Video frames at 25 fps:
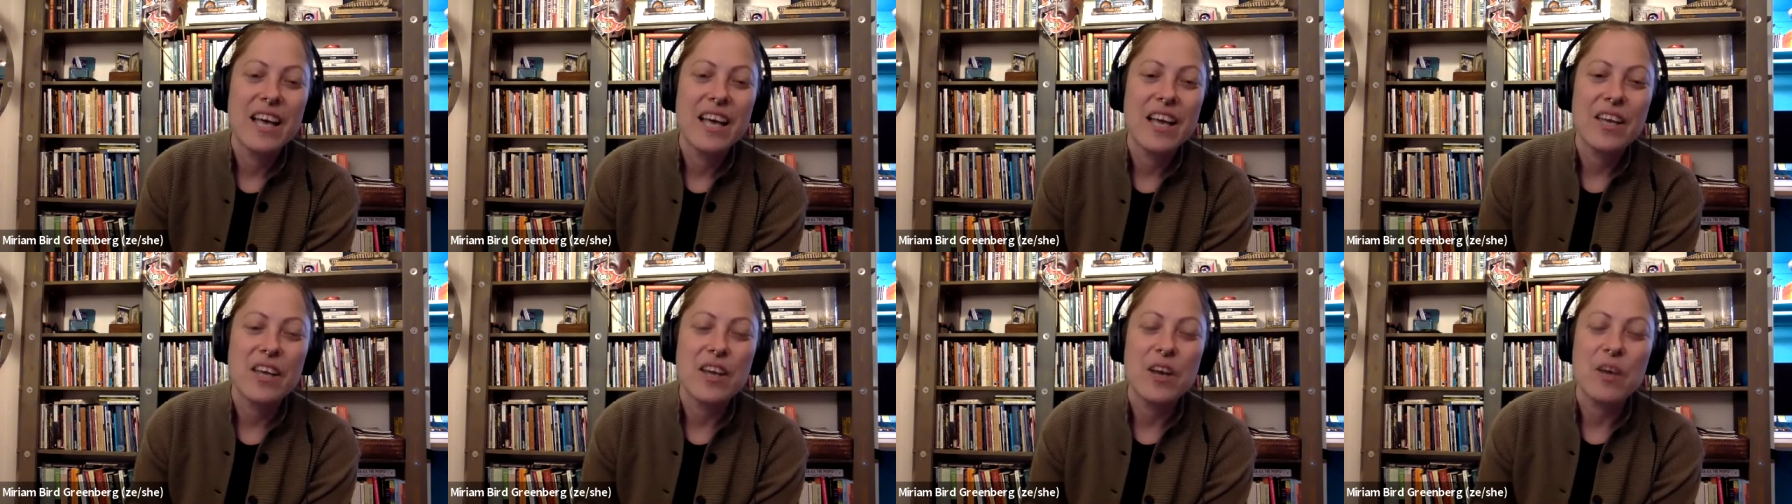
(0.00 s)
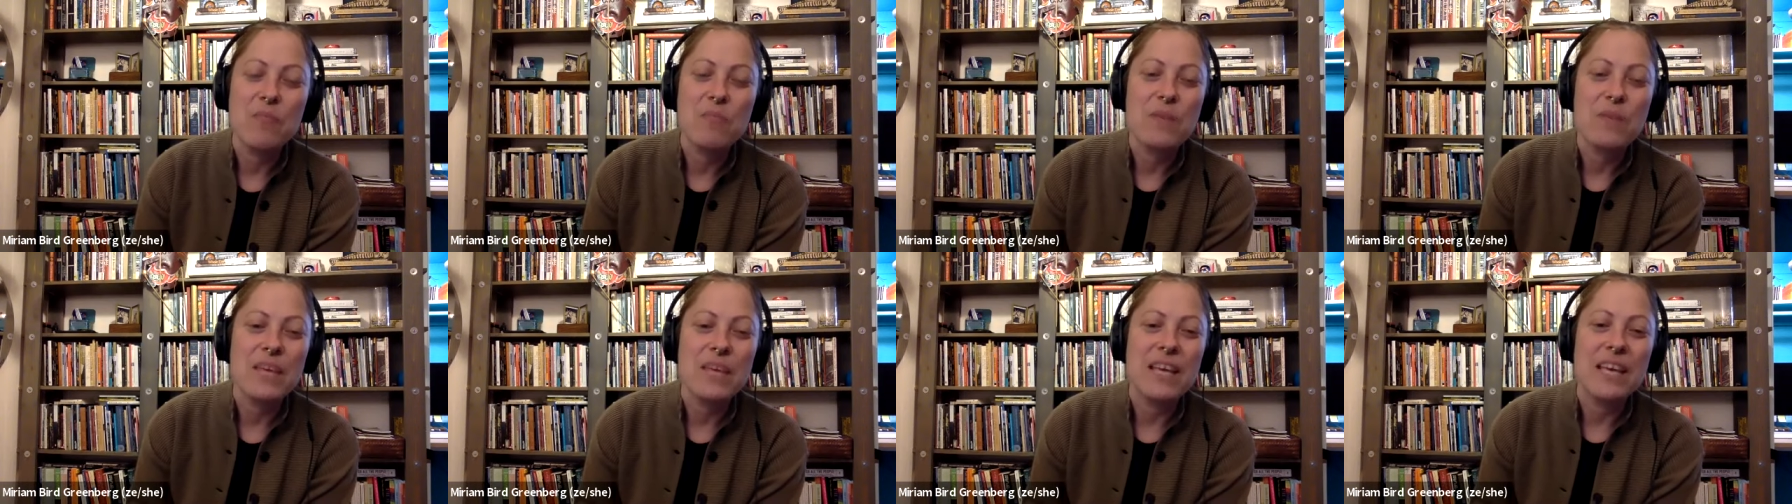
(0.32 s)
you know
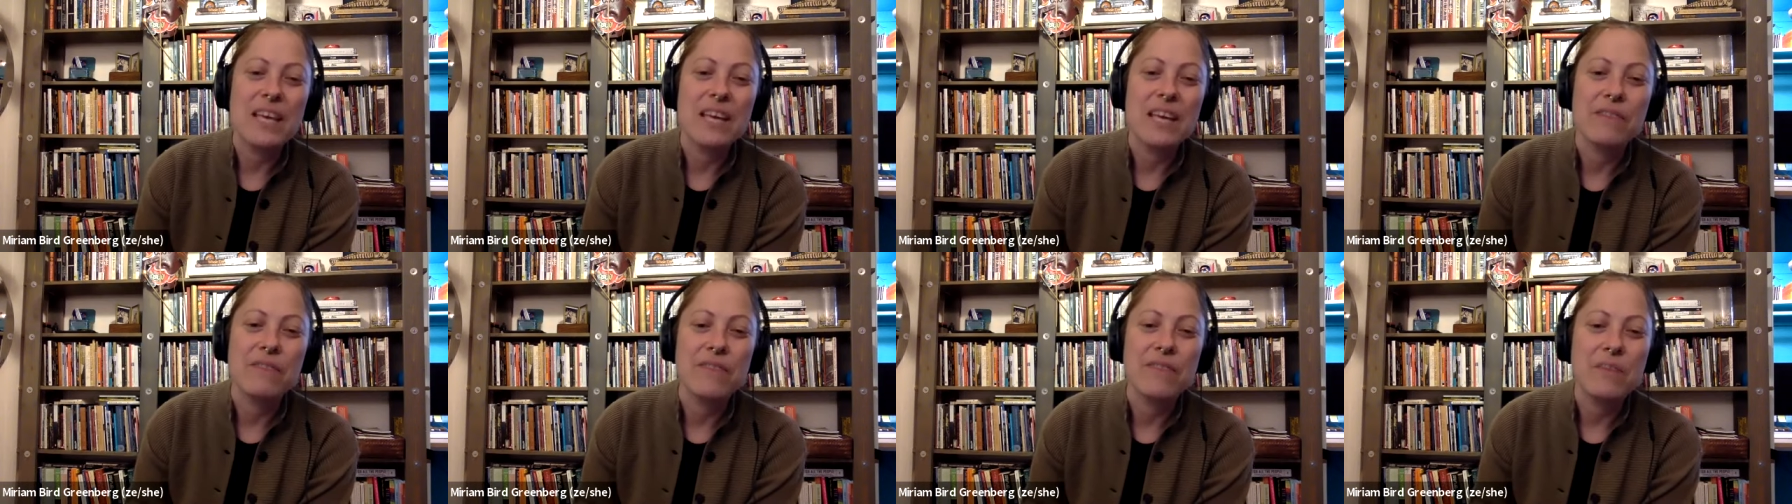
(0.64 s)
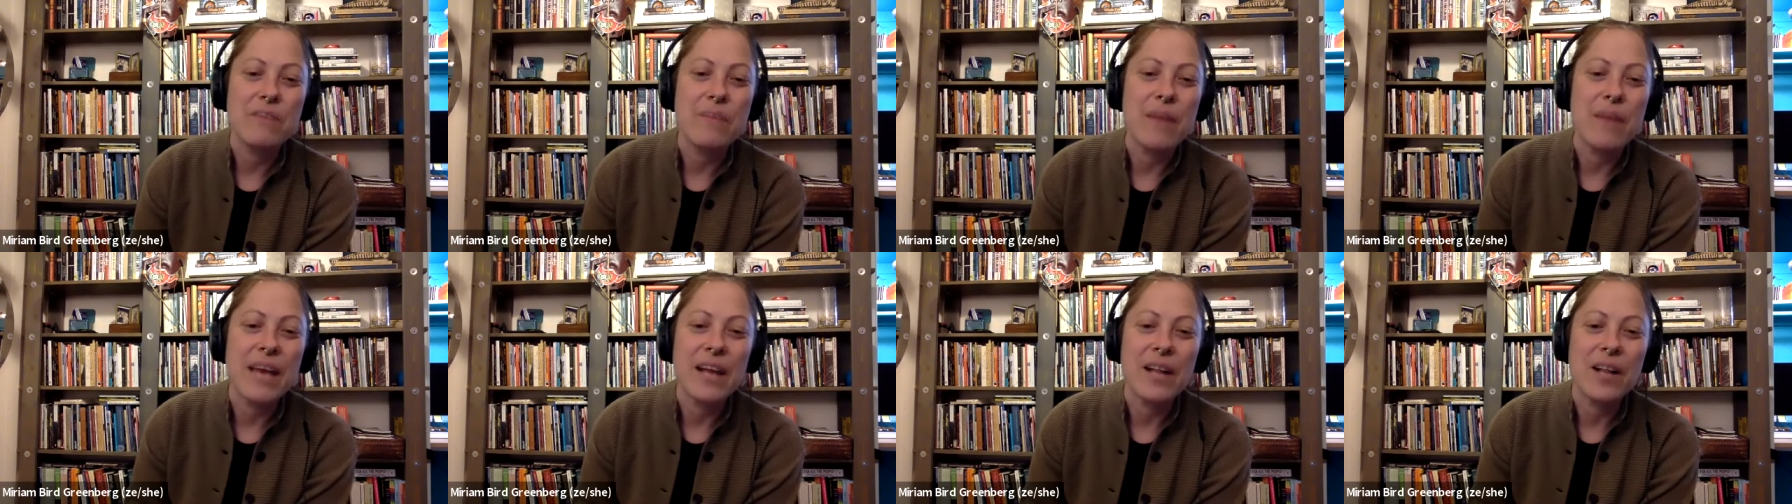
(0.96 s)
being
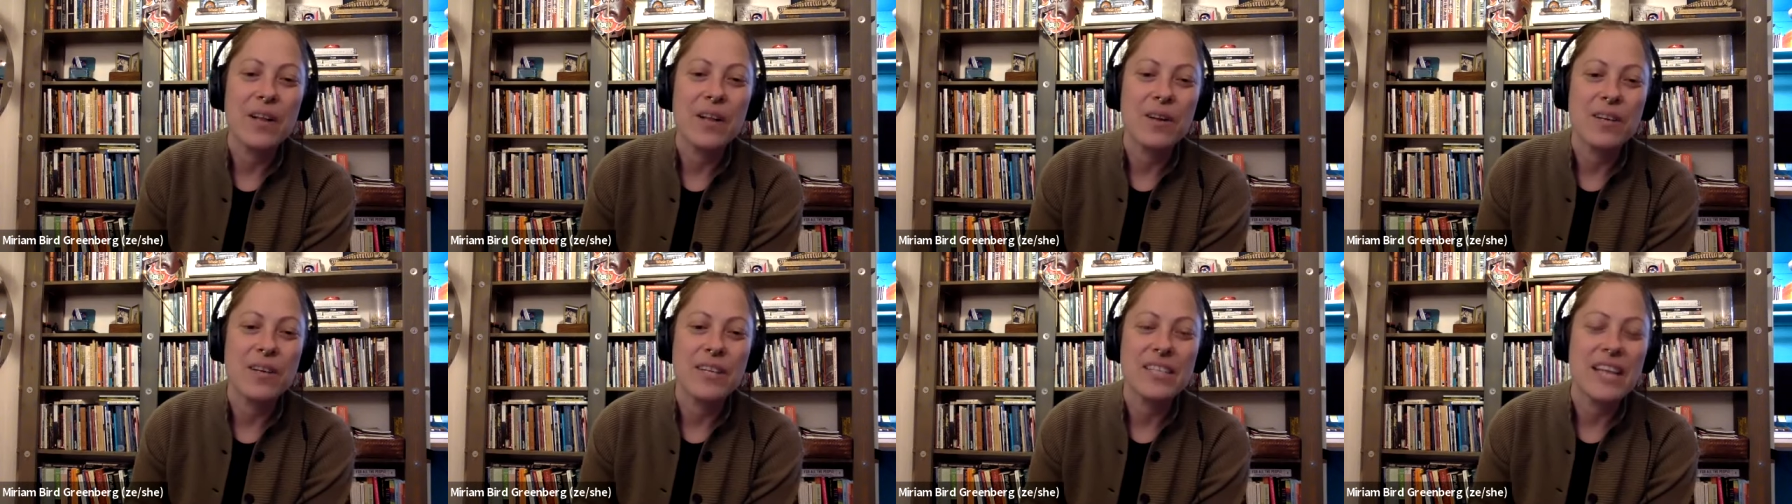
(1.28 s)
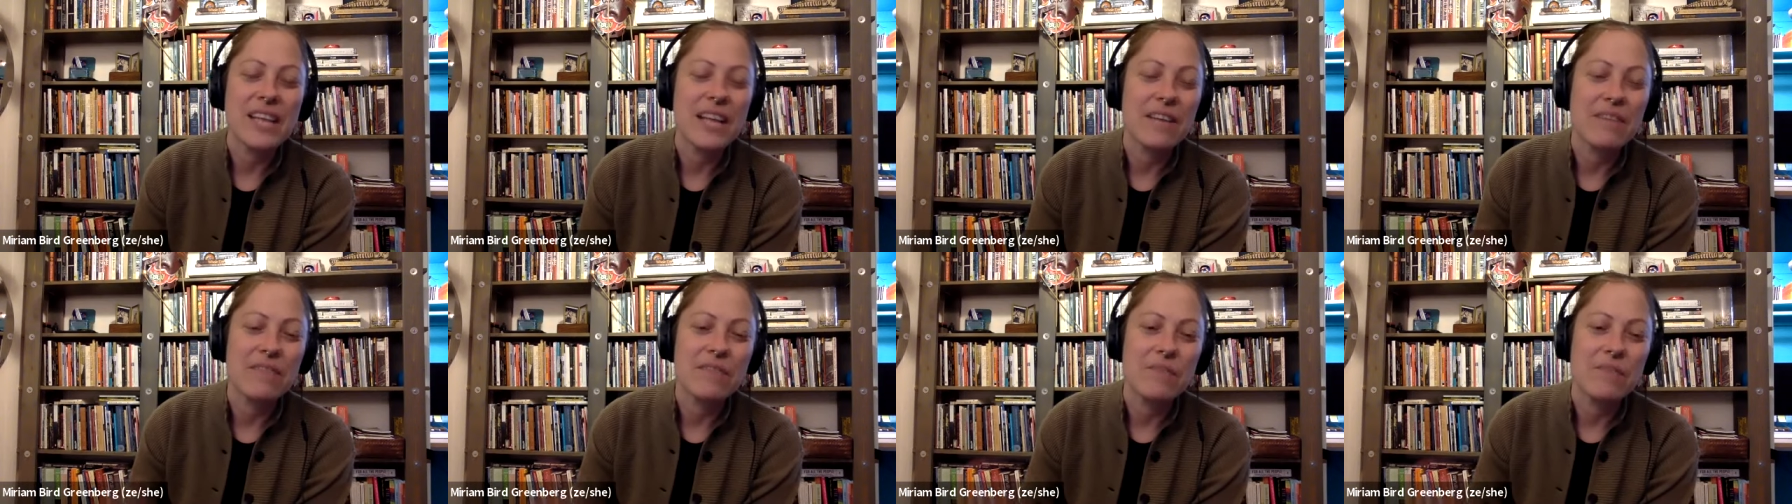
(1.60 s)
female or
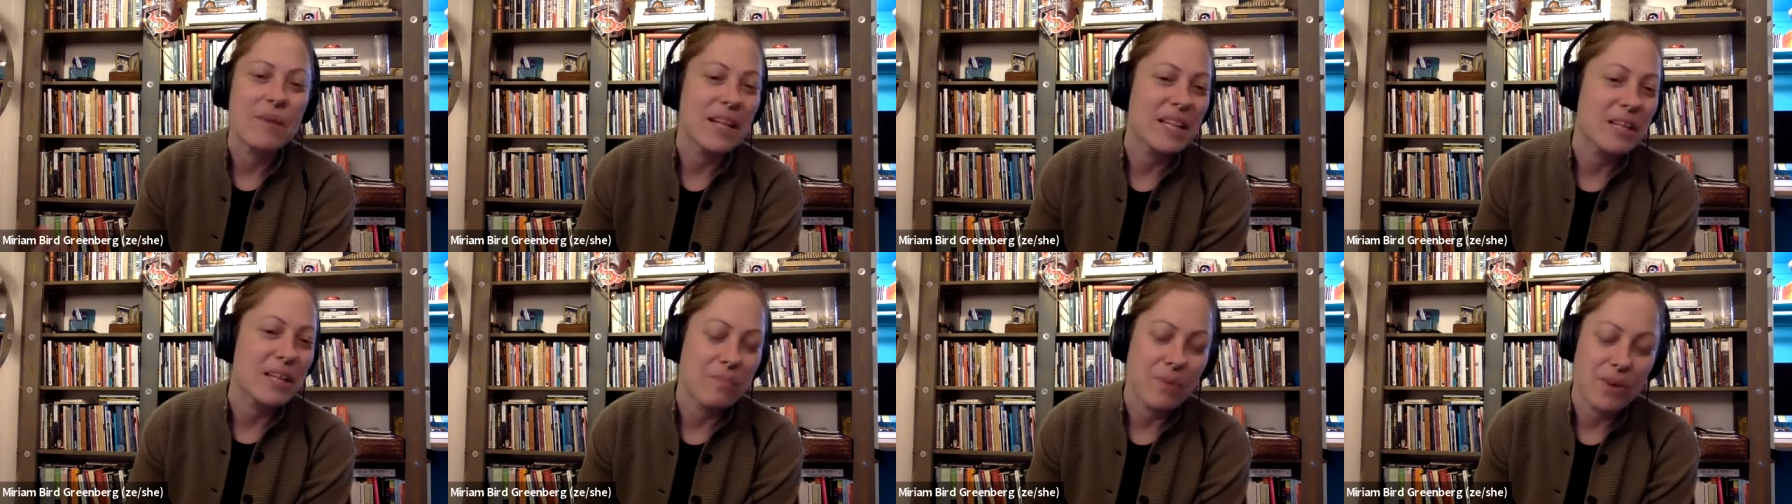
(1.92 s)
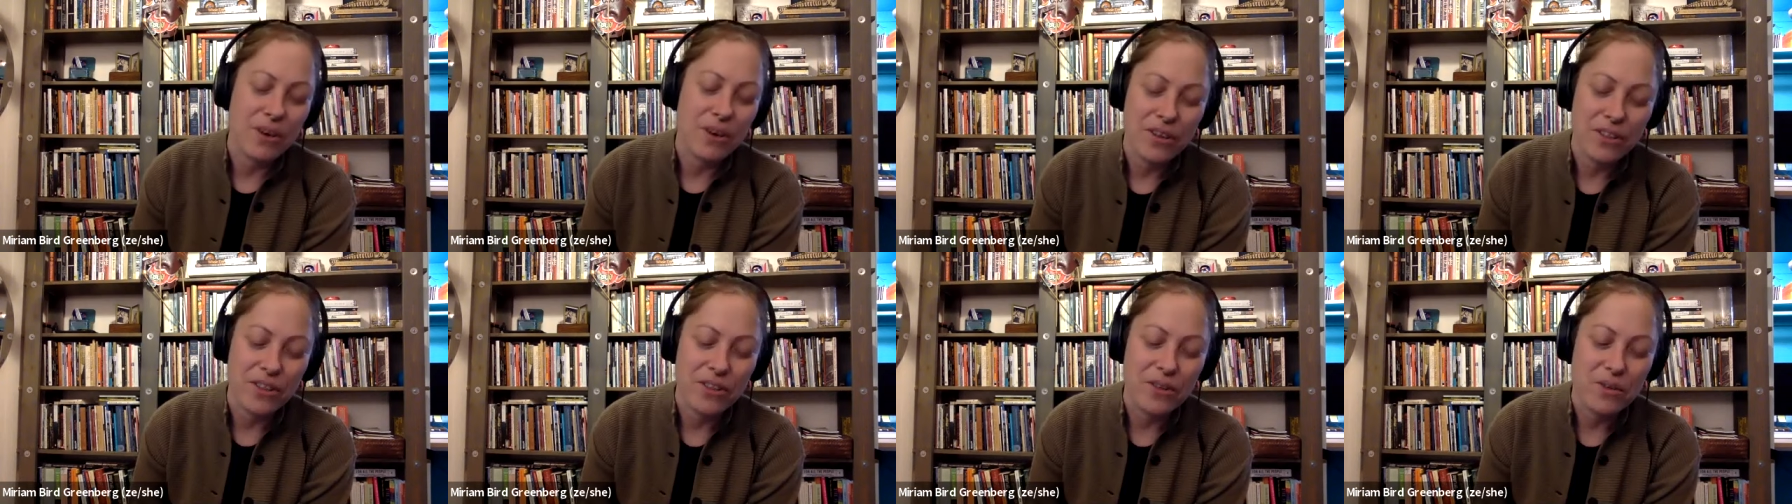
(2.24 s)
assigned female at
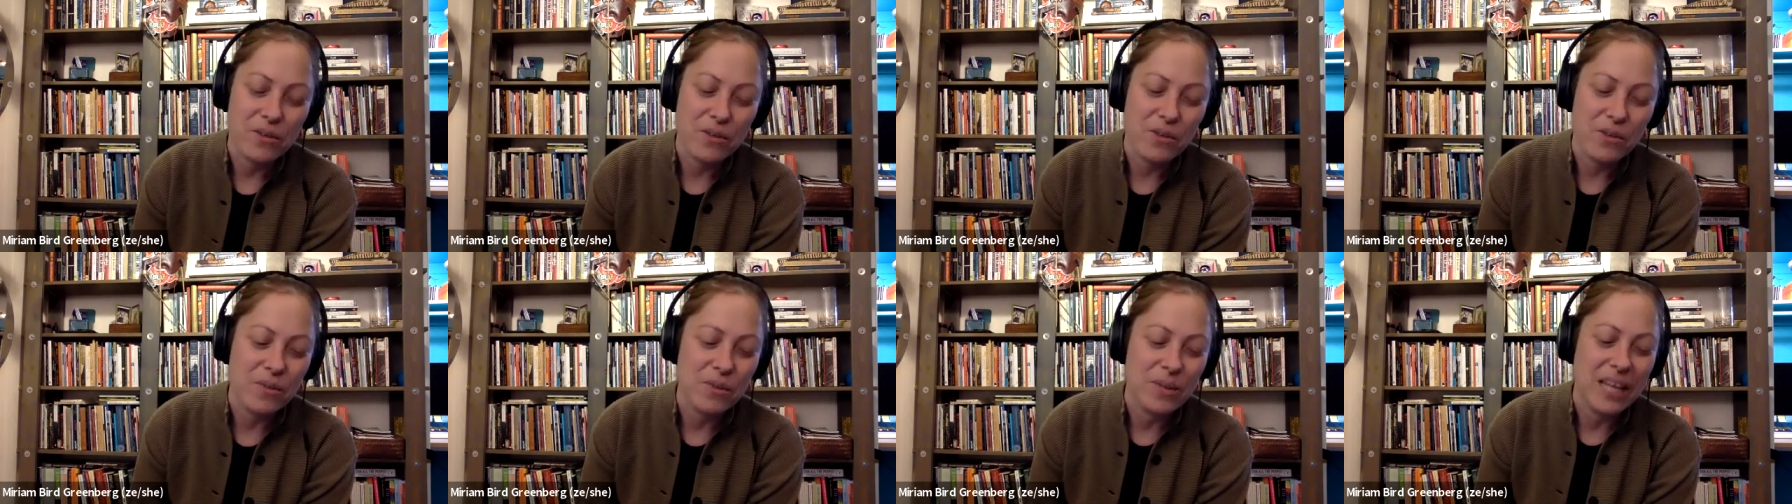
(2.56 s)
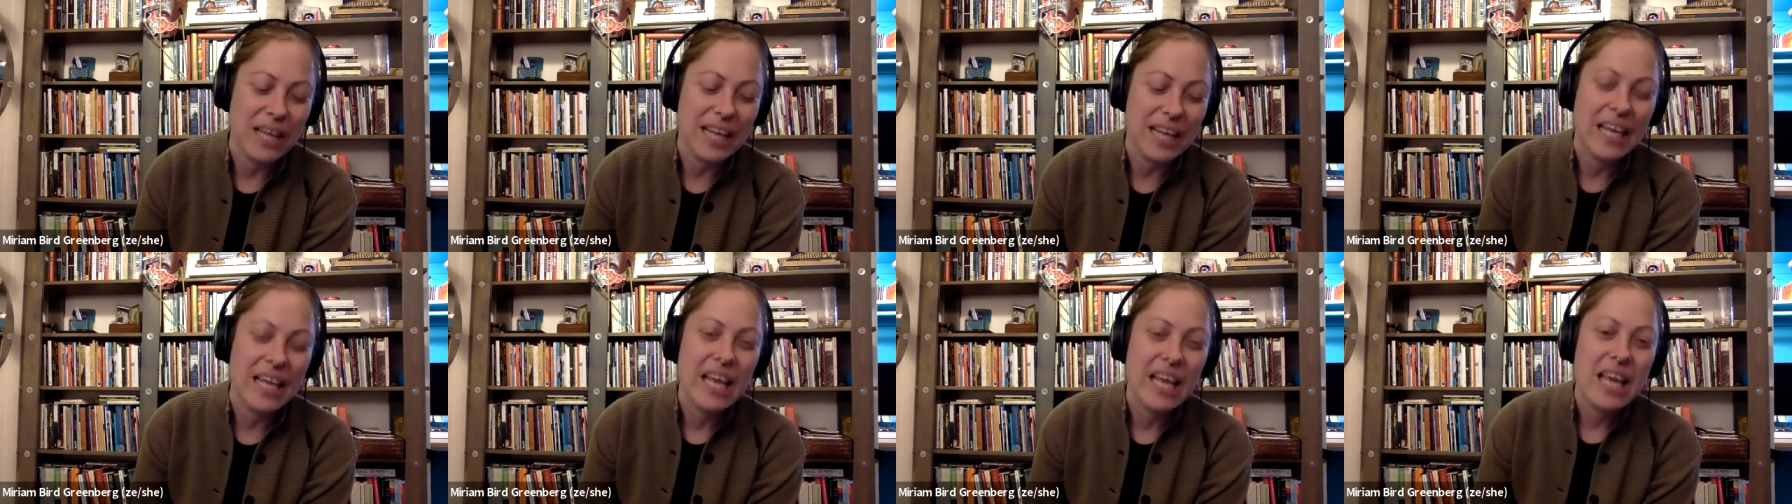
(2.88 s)
birth you
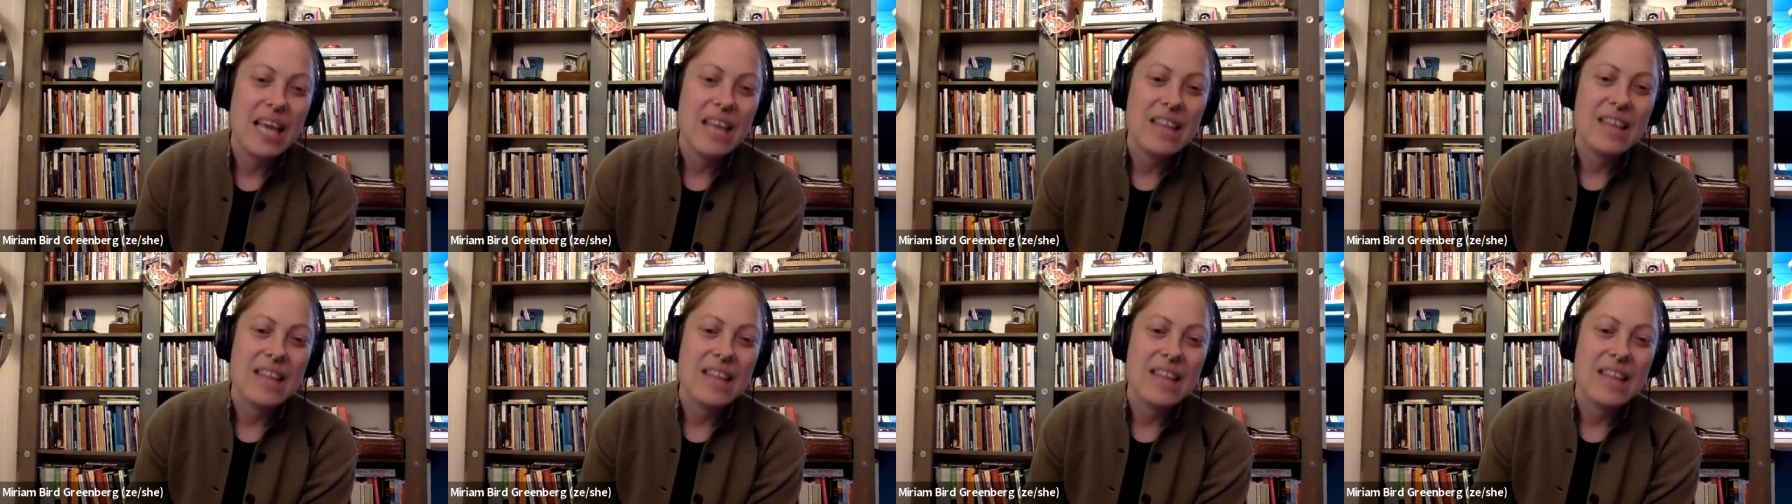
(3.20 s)
like